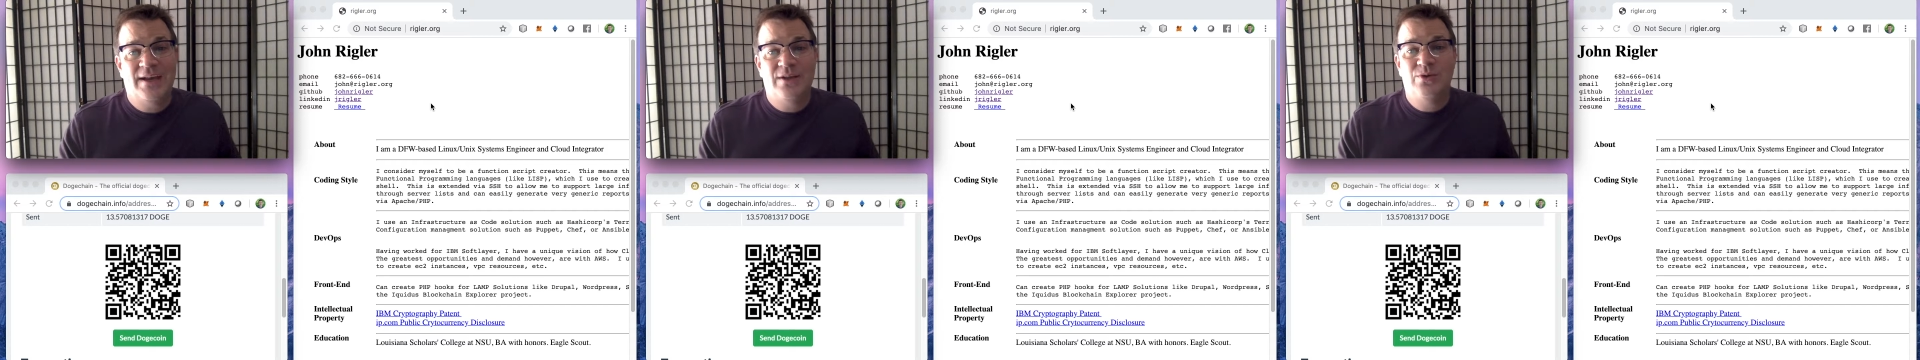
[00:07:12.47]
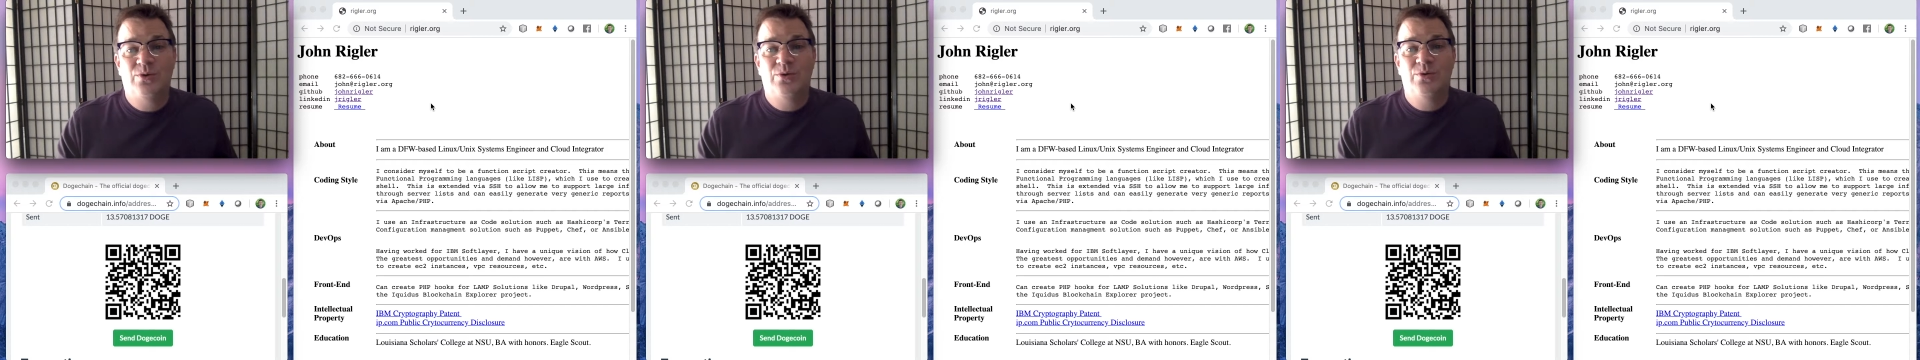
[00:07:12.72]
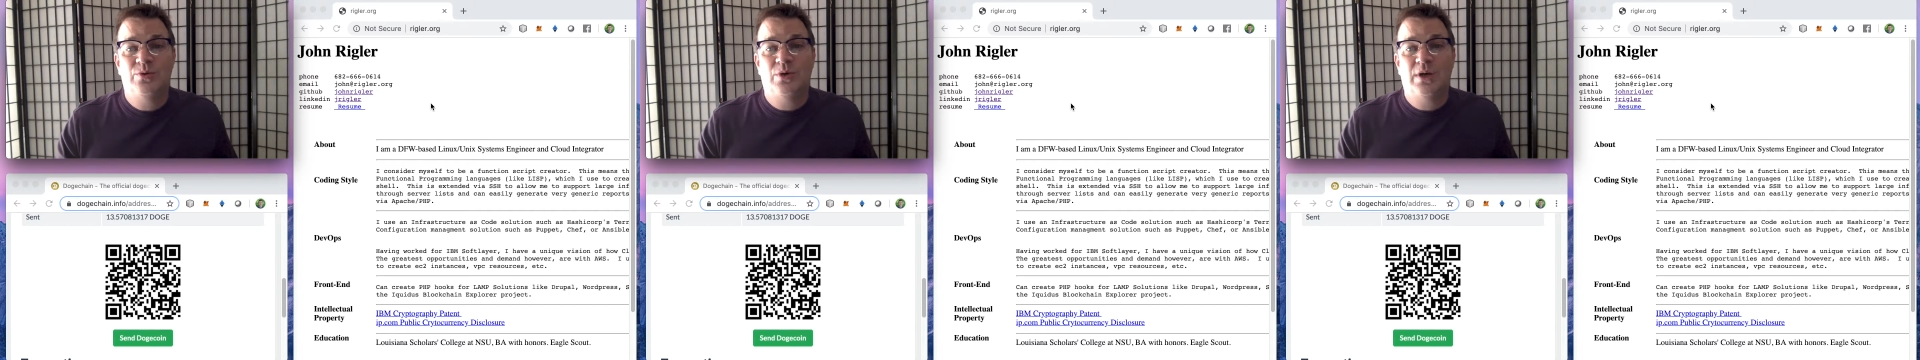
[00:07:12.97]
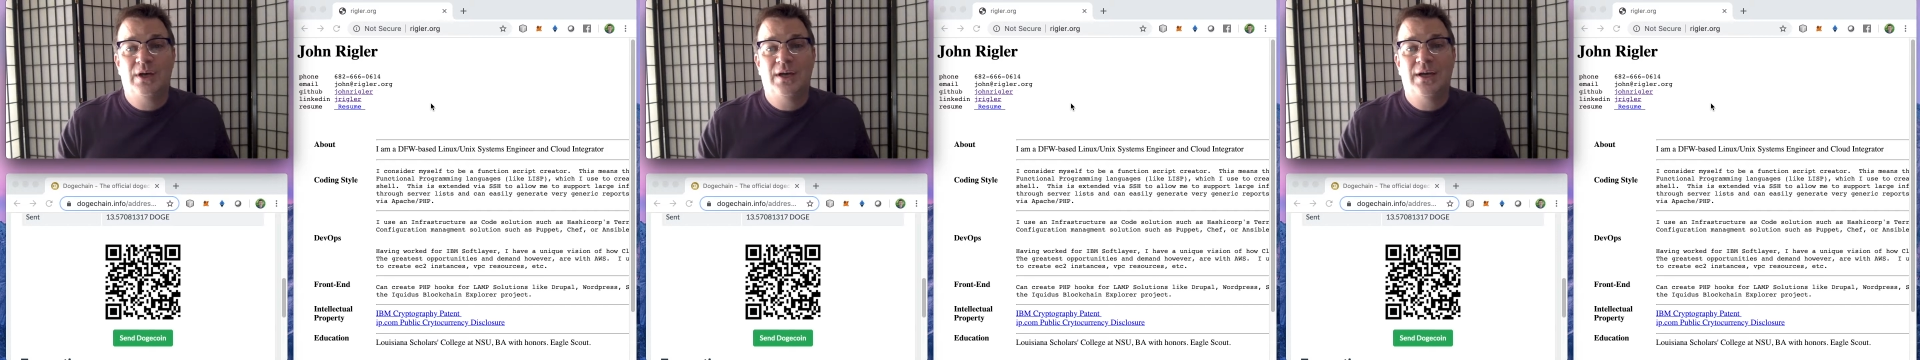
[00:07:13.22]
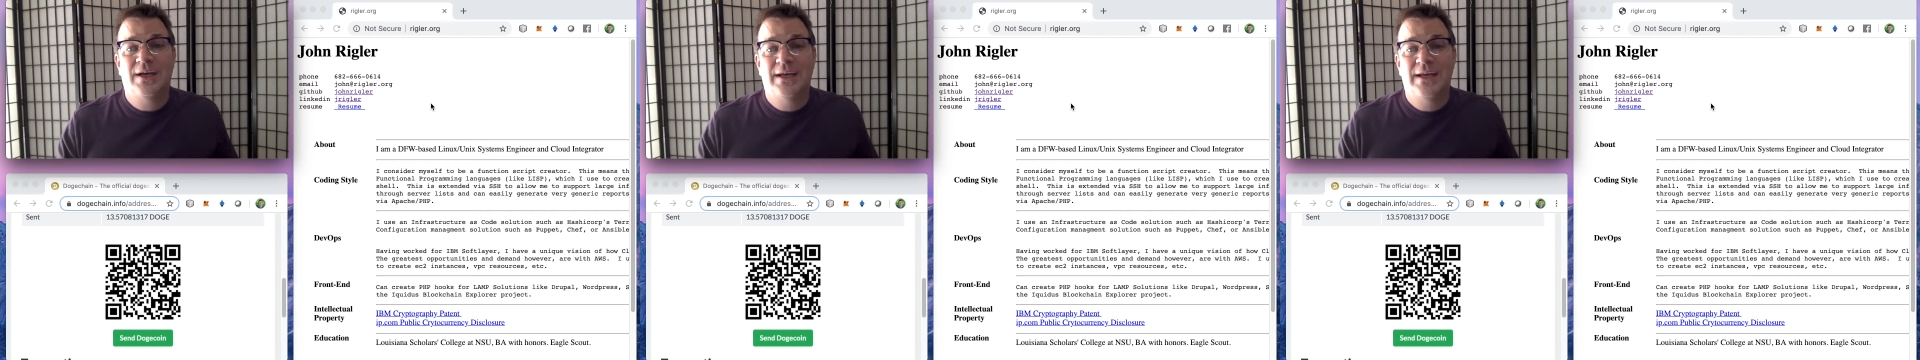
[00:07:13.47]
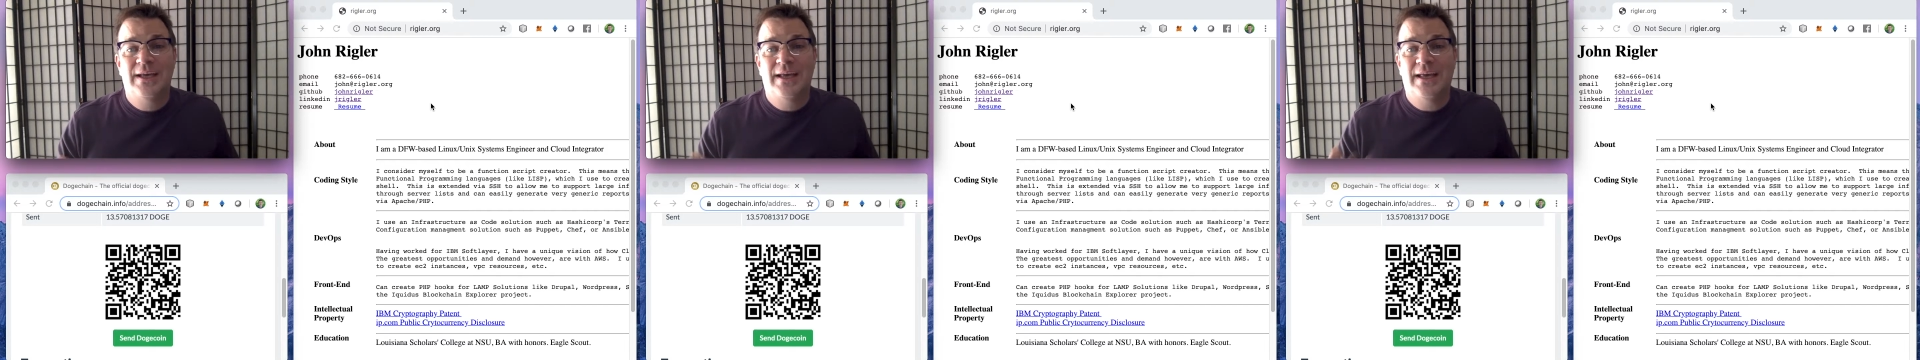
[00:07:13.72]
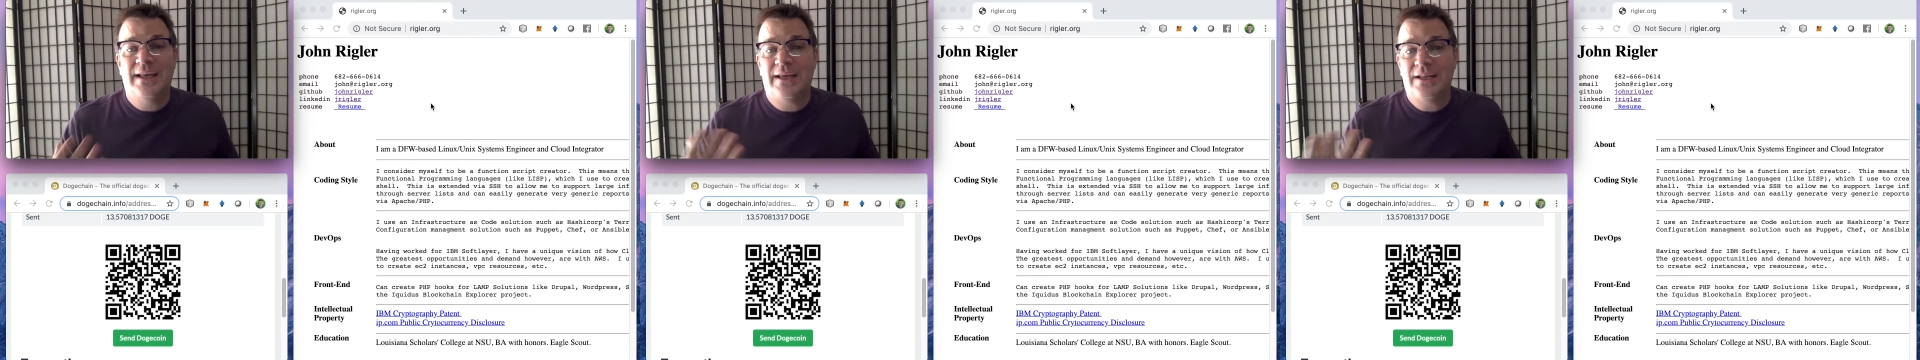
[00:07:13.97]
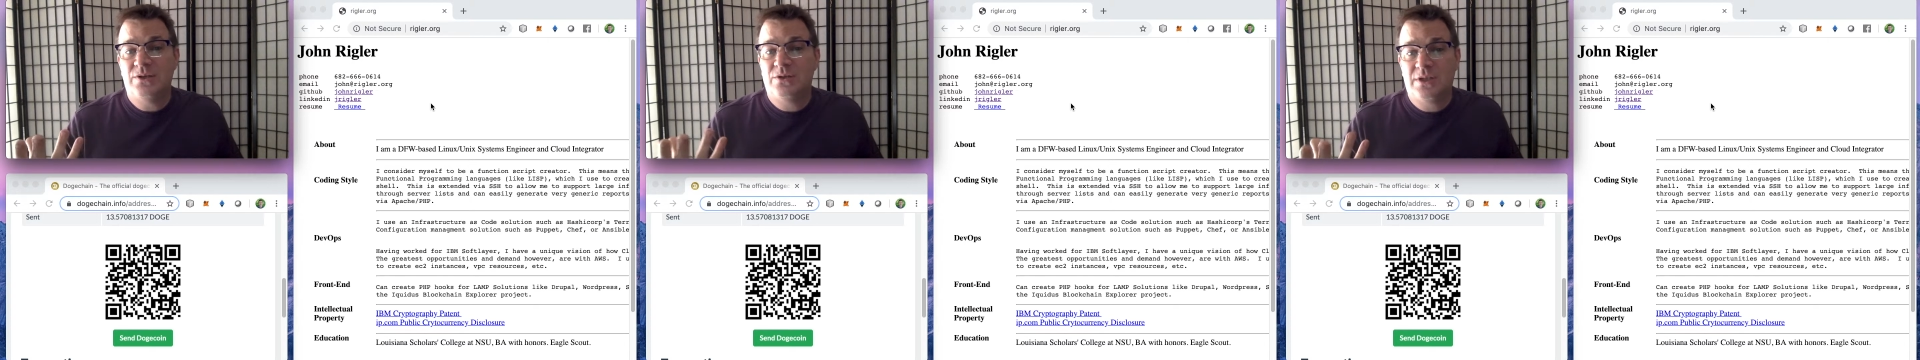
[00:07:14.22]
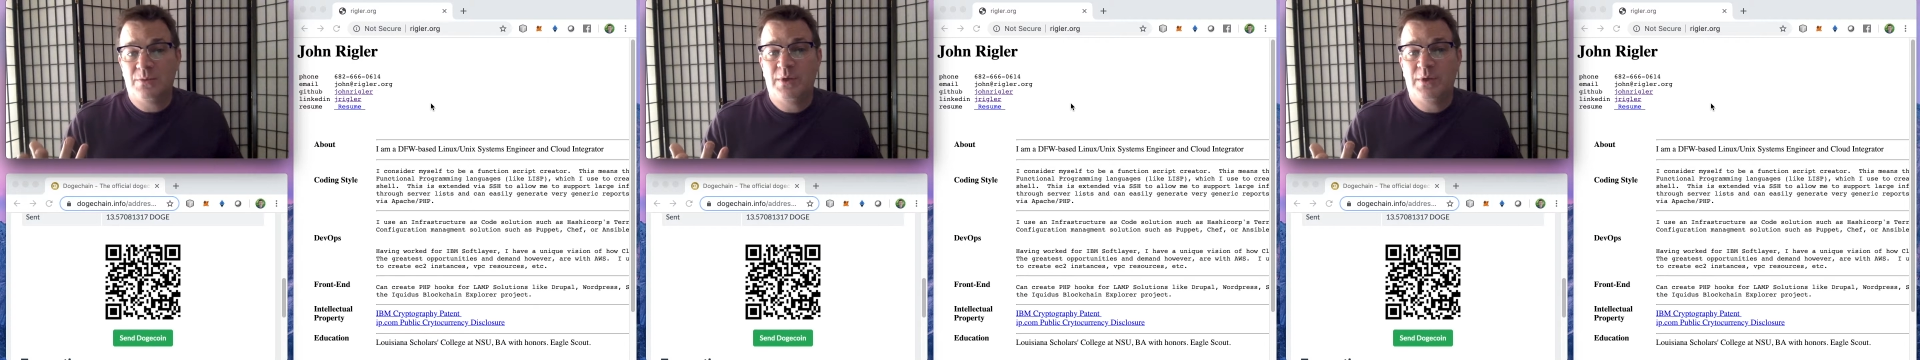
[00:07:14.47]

and you send me